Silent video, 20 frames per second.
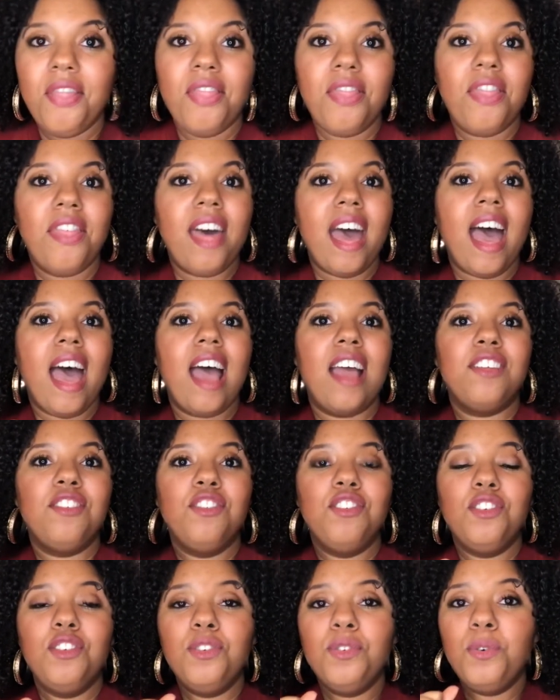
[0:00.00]
that
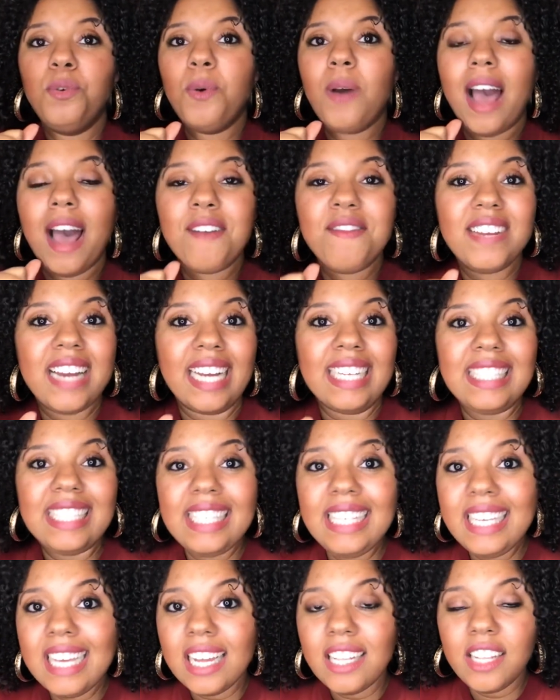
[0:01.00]
you have an
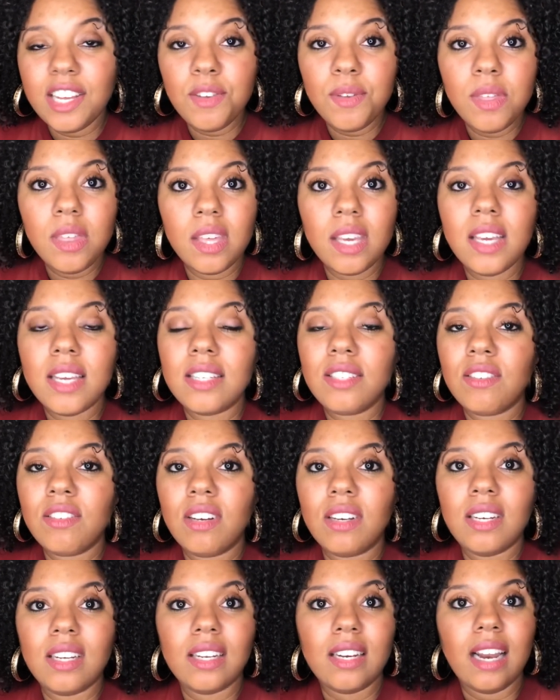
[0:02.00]
idea that you think is
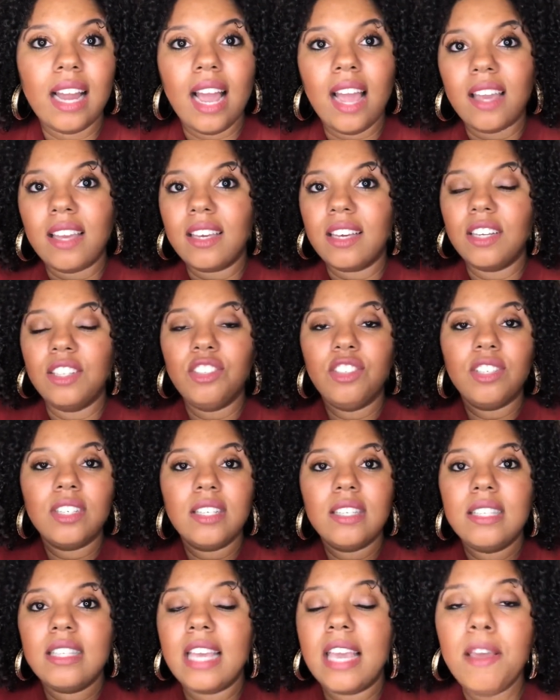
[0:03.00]
gonna like
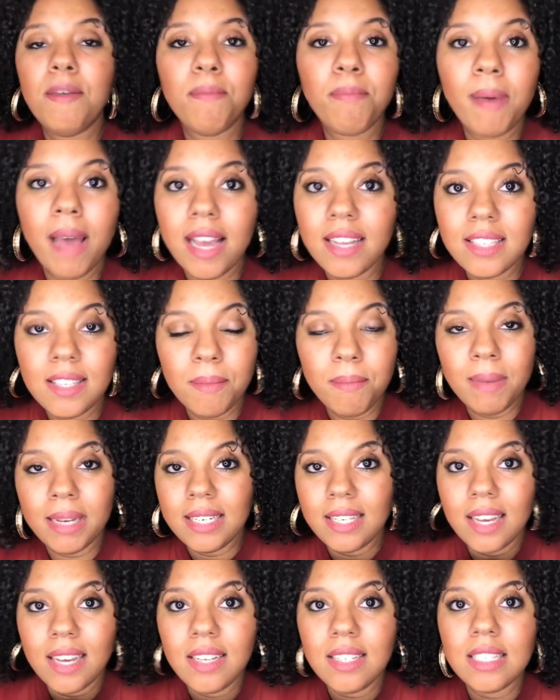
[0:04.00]
just impact
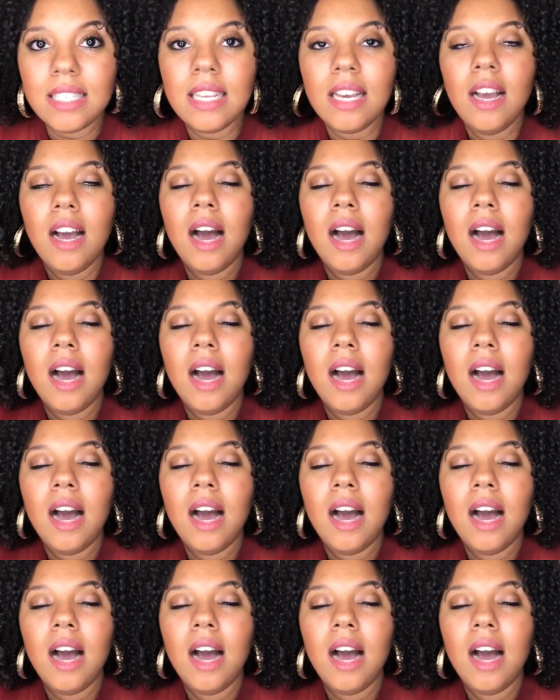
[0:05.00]
somebody else,